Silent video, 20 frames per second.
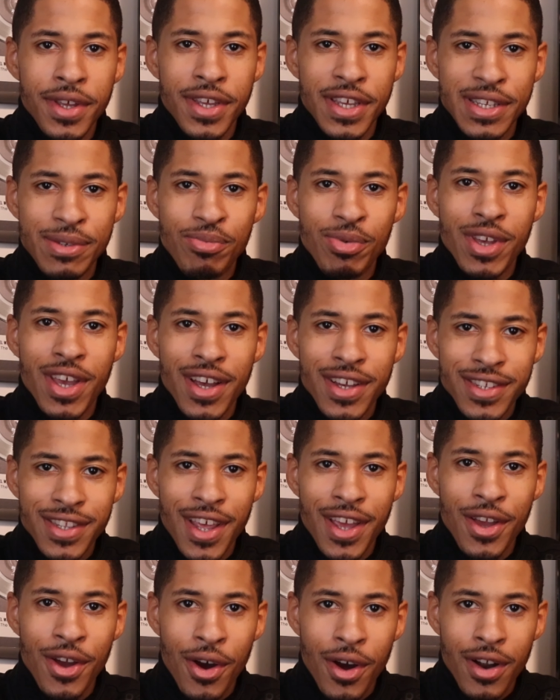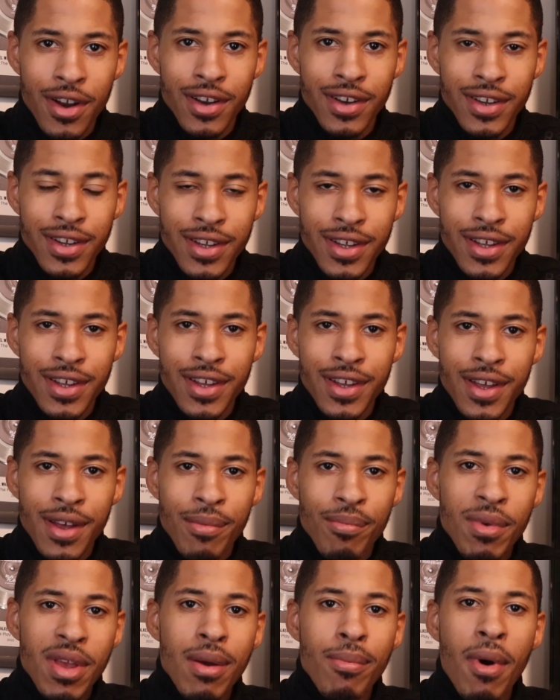It's because they are.
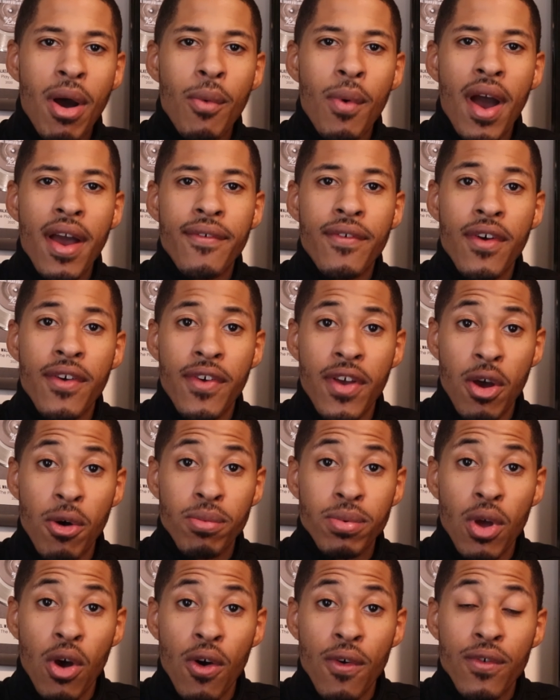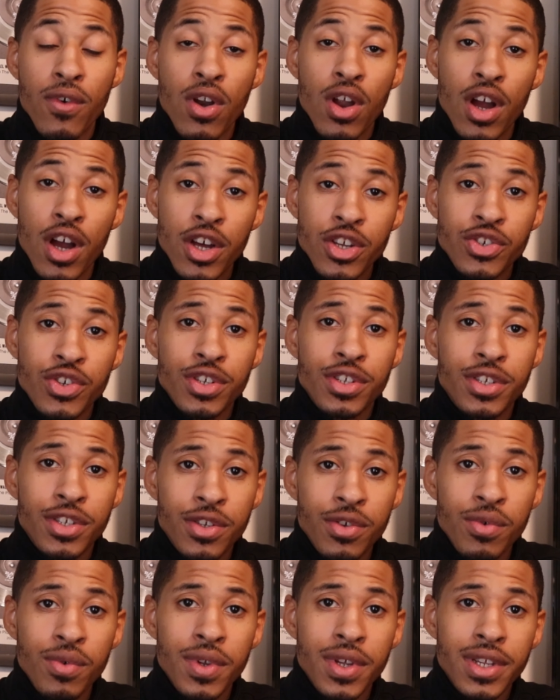Me and my wife have helped over 100
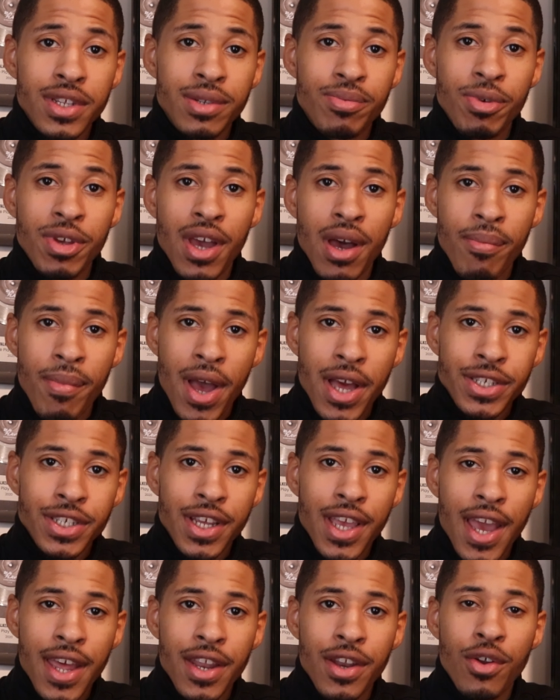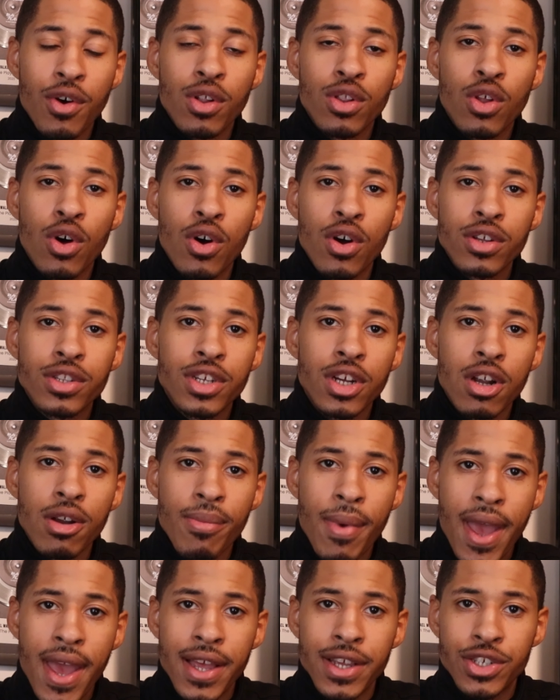students become educated on
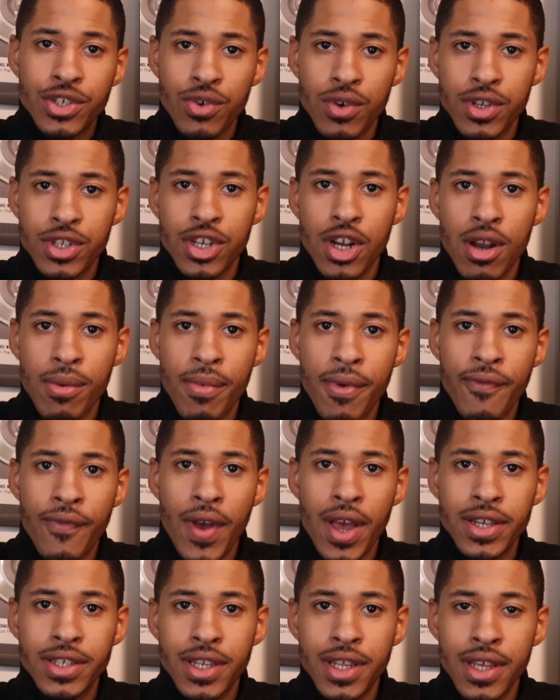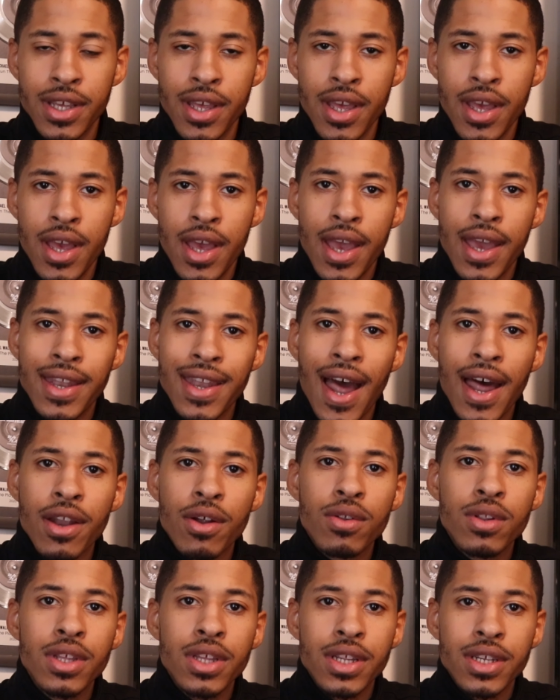long-term and short-term investing in not
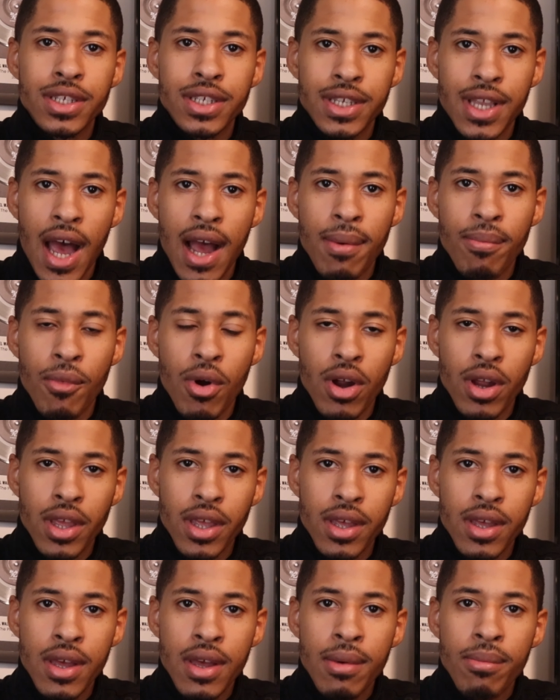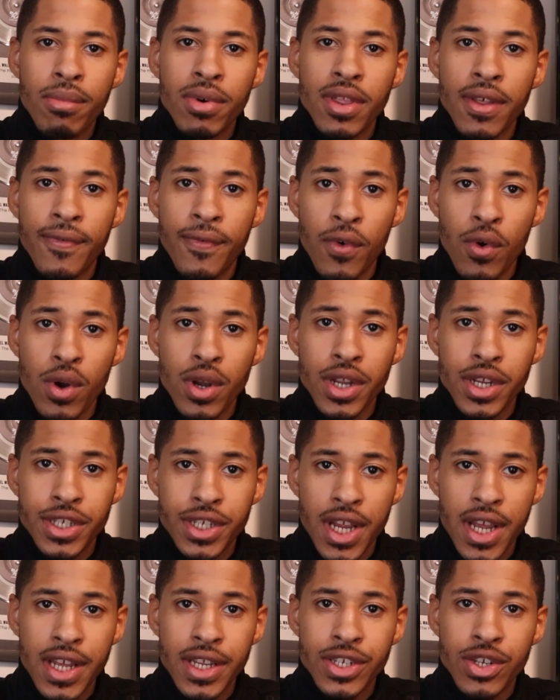only the stock market, but the foreign
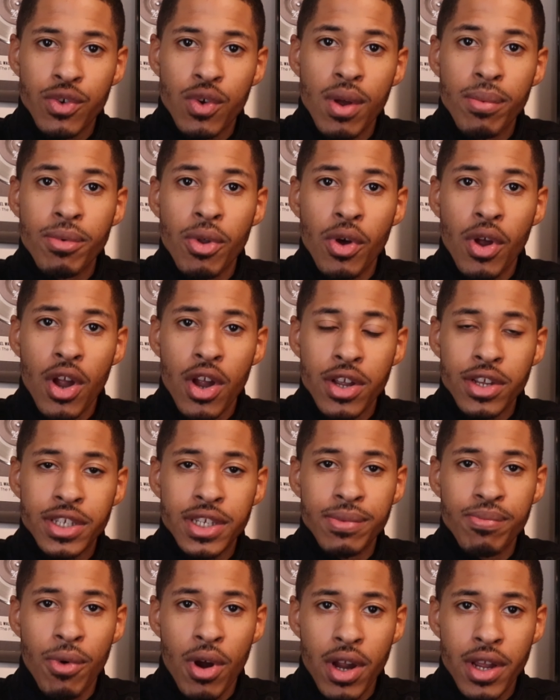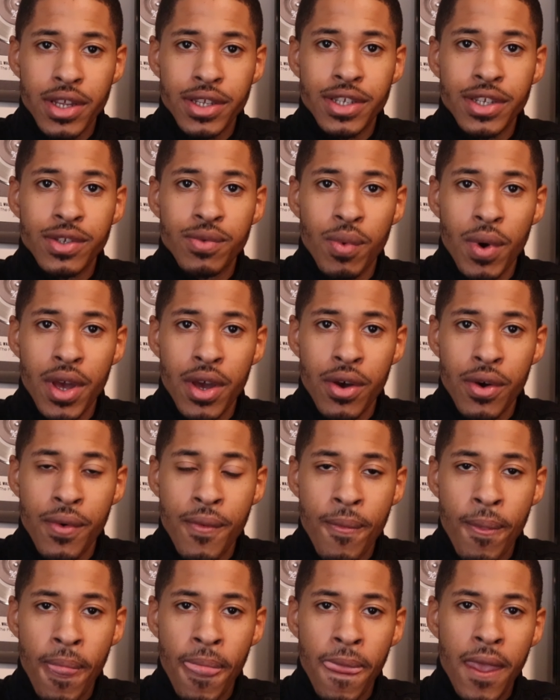exchange and cryptocurrency markets as well.
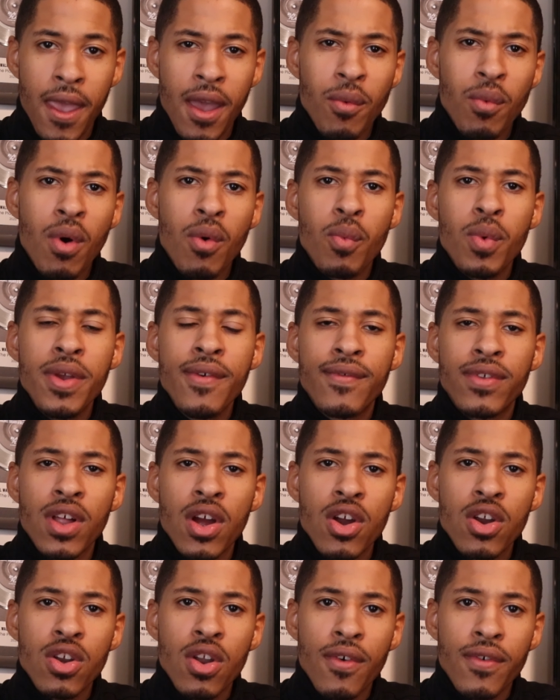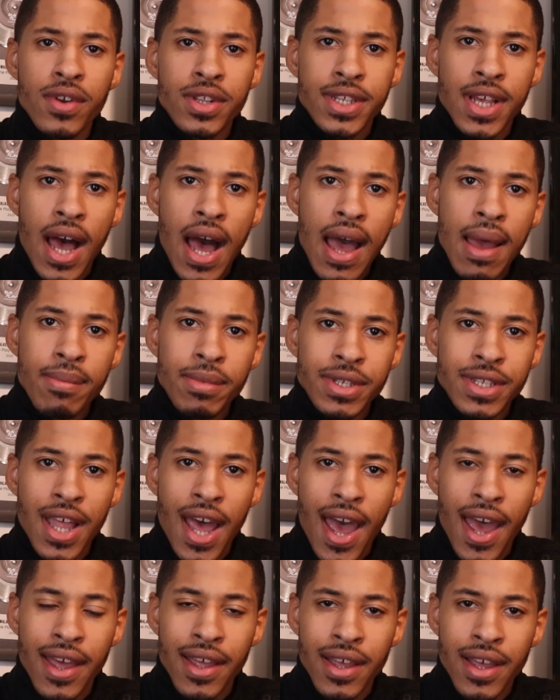And what we've learned over time is
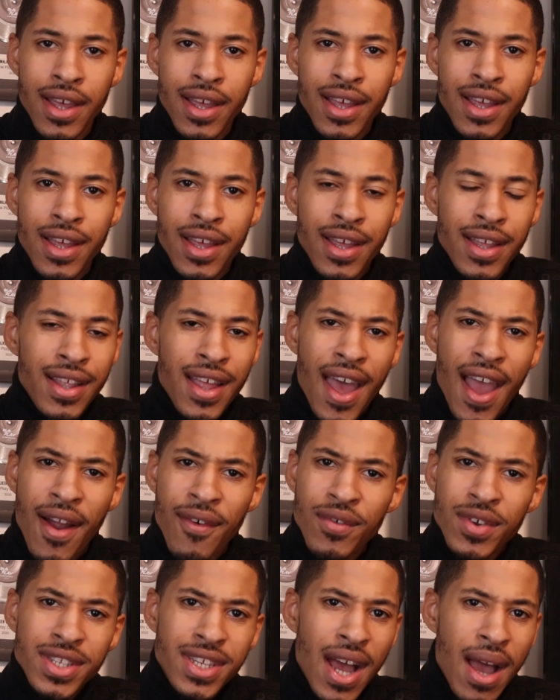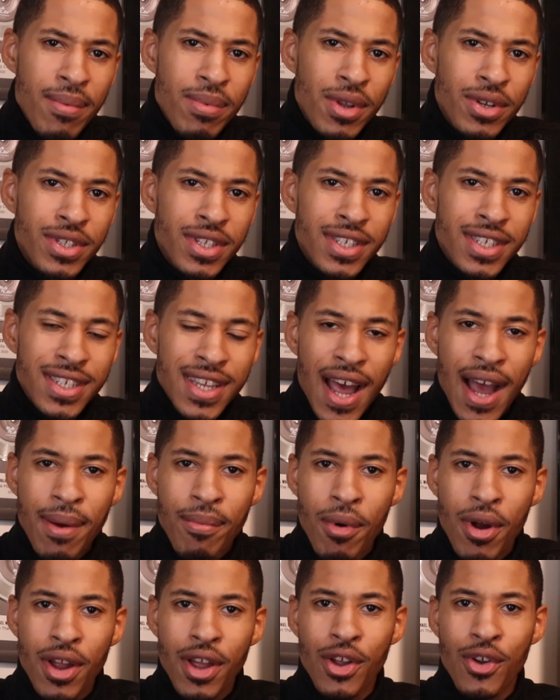that every time there's a
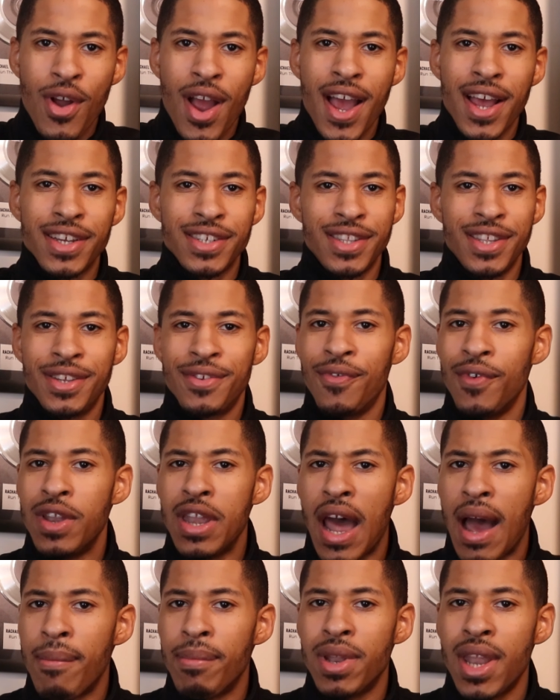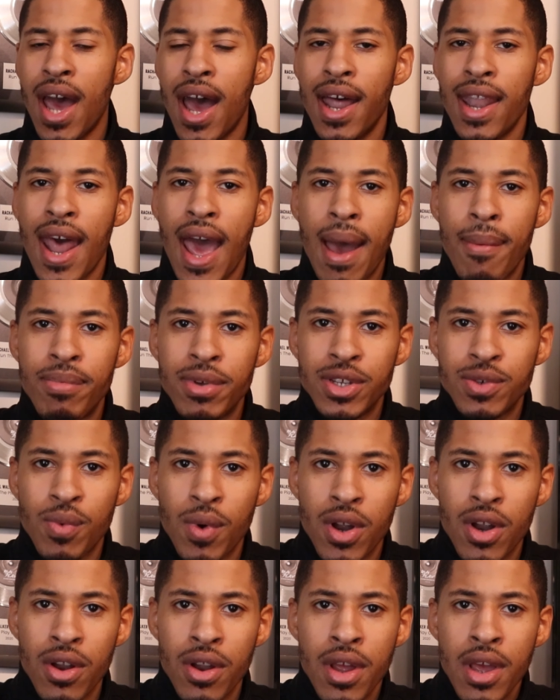stock market crash, this phenomenon happens
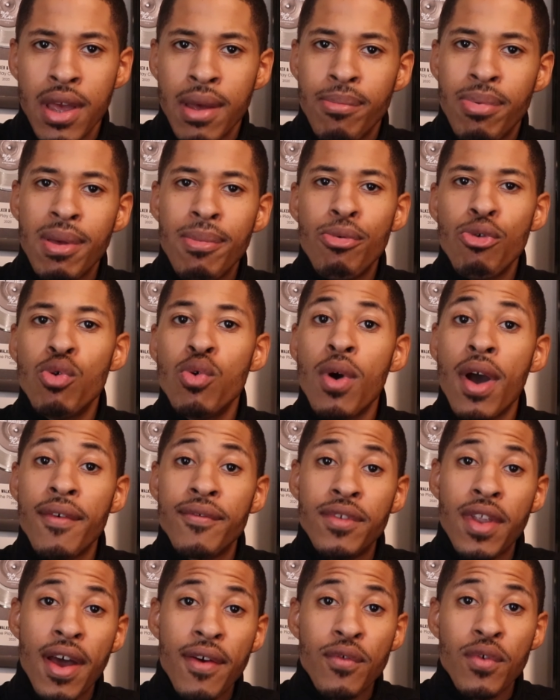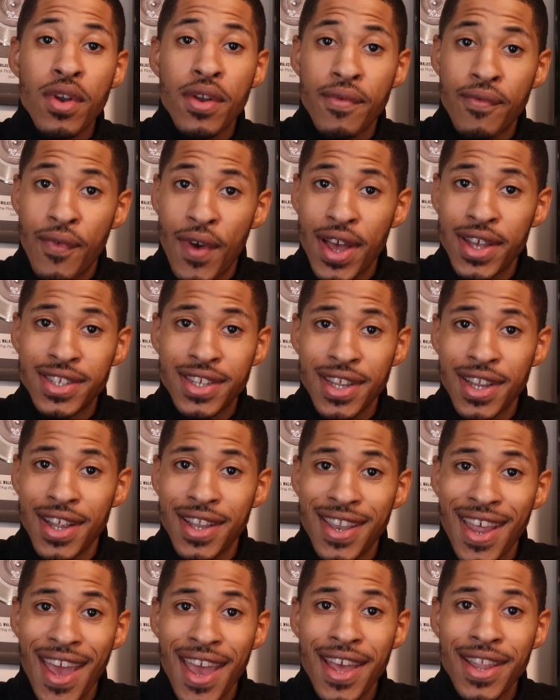where people who have never invested
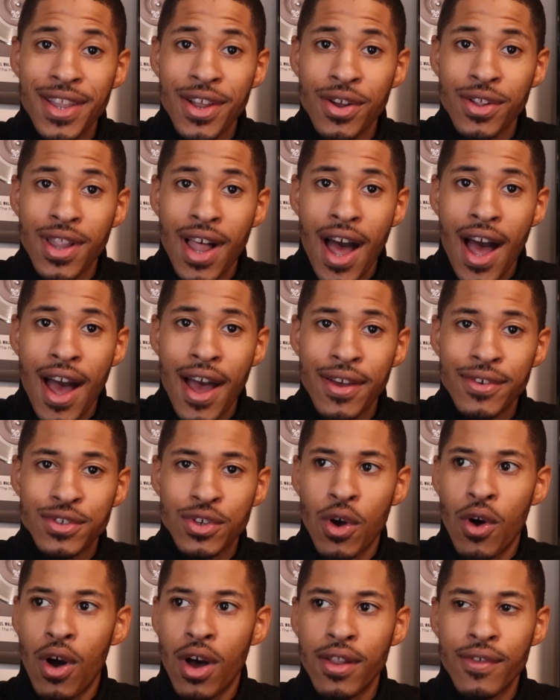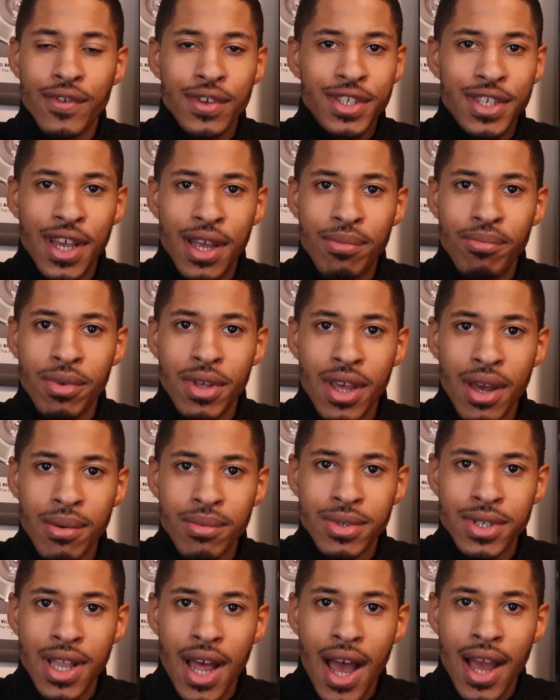a day in their lives all of a sudden
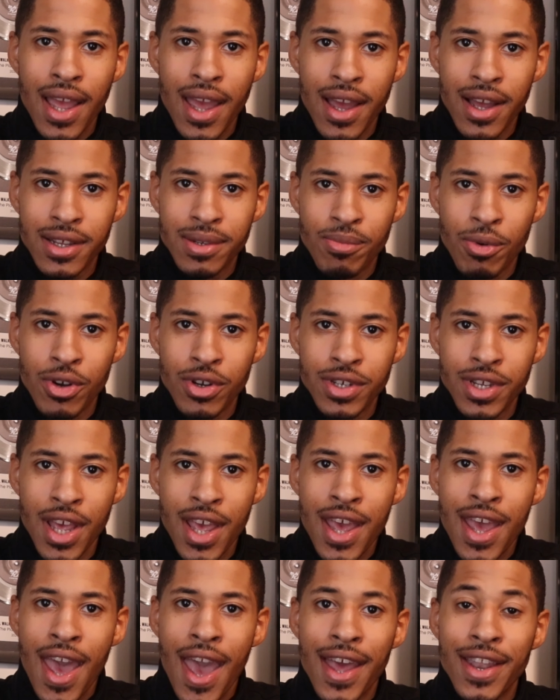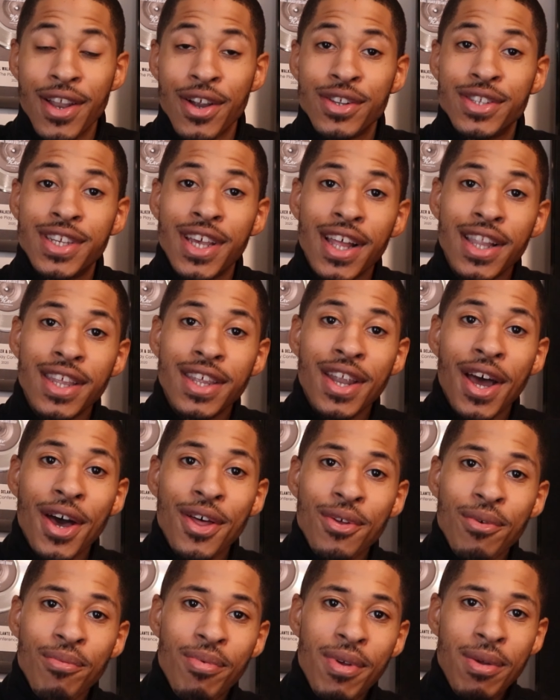become stock experts and they're telling
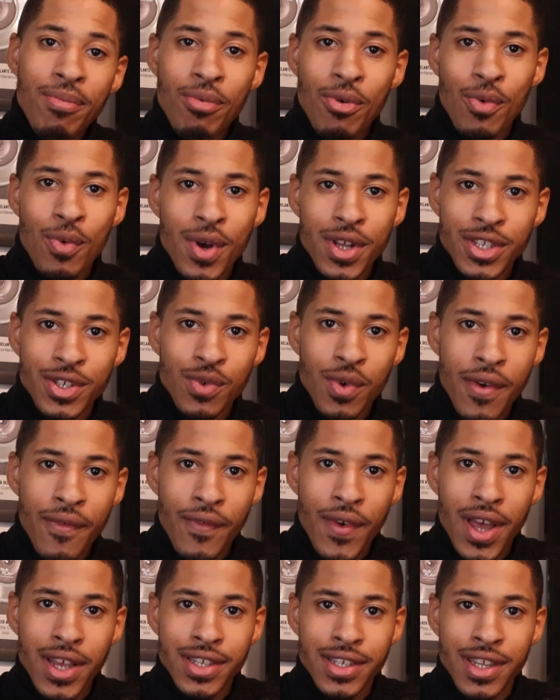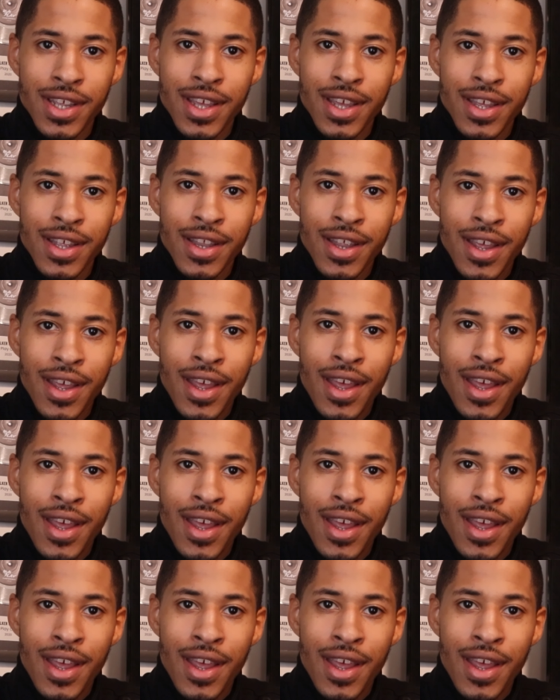other people what to invest in.